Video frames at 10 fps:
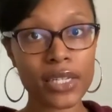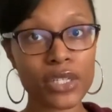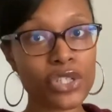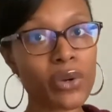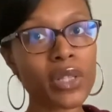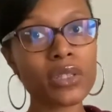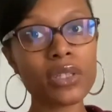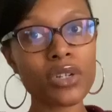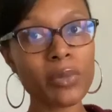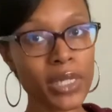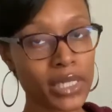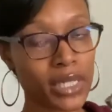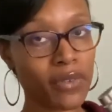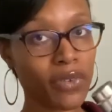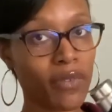So a little bit
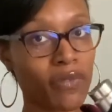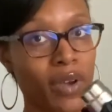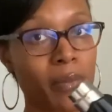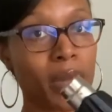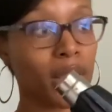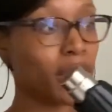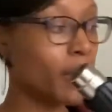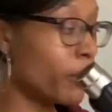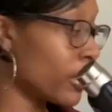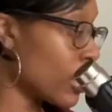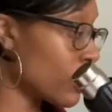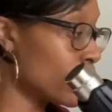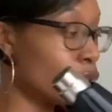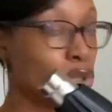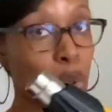different from the
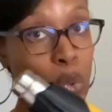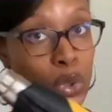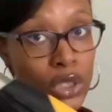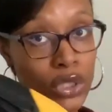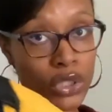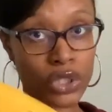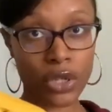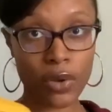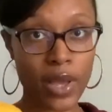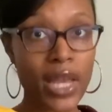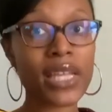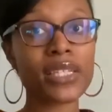blowtorch, okay?